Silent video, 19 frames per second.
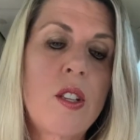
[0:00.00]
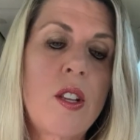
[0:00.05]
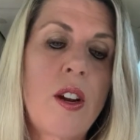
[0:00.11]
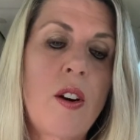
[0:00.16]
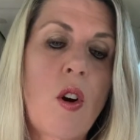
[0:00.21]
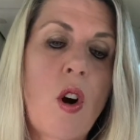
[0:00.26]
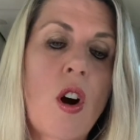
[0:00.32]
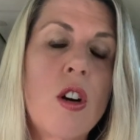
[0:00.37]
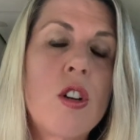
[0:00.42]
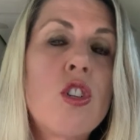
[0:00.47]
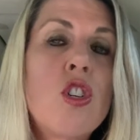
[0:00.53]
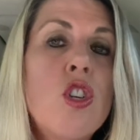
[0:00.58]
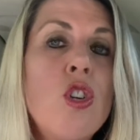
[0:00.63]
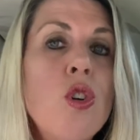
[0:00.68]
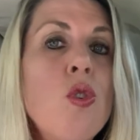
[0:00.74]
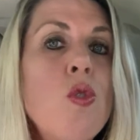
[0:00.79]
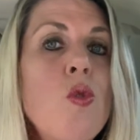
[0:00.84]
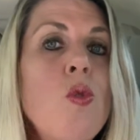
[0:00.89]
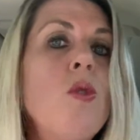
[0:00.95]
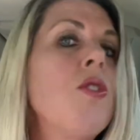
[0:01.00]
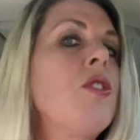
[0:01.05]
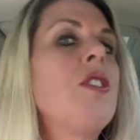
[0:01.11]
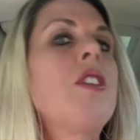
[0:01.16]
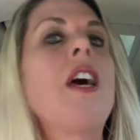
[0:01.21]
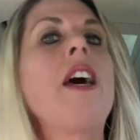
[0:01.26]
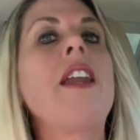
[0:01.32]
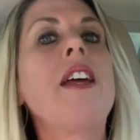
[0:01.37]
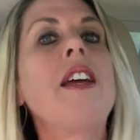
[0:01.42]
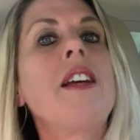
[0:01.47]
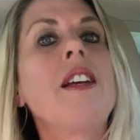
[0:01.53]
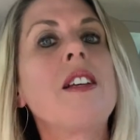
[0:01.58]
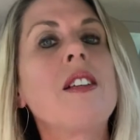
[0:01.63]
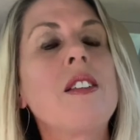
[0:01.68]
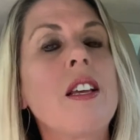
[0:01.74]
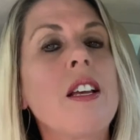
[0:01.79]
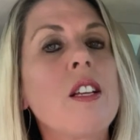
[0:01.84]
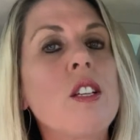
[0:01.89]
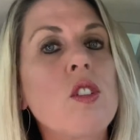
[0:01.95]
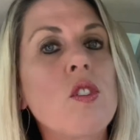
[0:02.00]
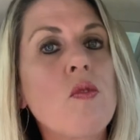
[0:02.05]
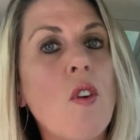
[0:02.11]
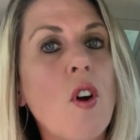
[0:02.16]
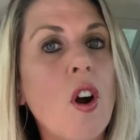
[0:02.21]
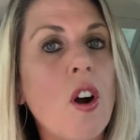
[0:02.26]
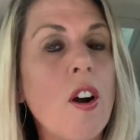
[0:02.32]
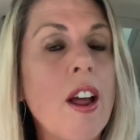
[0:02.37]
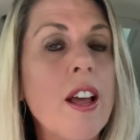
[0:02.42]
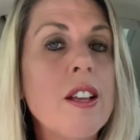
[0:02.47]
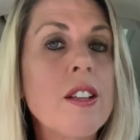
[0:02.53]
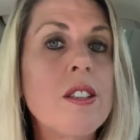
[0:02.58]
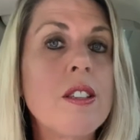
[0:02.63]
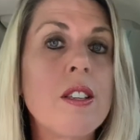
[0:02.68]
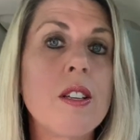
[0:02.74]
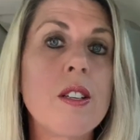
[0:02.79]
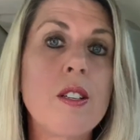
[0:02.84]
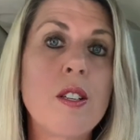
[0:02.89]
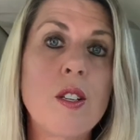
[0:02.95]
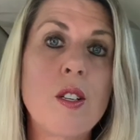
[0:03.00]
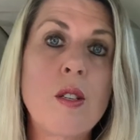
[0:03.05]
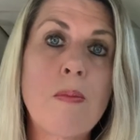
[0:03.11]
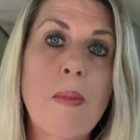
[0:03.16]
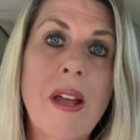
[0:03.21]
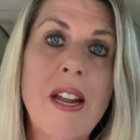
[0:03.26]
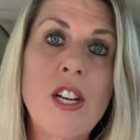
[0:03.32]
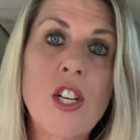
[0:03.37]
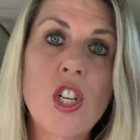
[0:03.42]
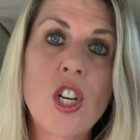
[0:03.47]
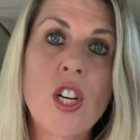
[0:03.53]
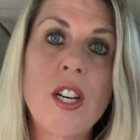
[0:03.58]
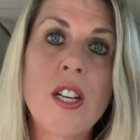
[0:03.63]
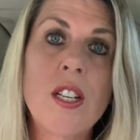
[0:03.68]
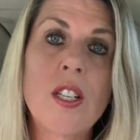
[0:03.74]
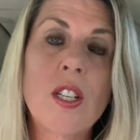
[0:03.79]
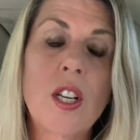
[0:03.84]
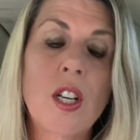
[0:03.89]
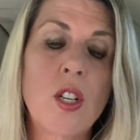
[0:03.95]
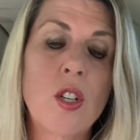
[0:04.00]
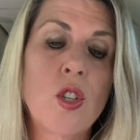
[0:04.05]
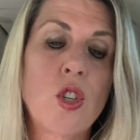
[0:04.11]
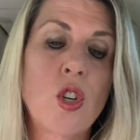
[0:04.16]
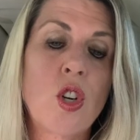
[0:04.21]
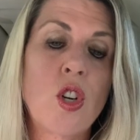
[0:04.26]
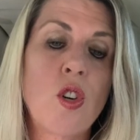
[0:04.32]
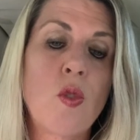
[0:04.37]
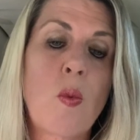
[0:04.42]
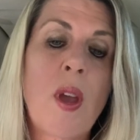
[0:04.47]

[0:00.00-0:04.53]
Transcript: there are two settings as far as the suspension is concerned.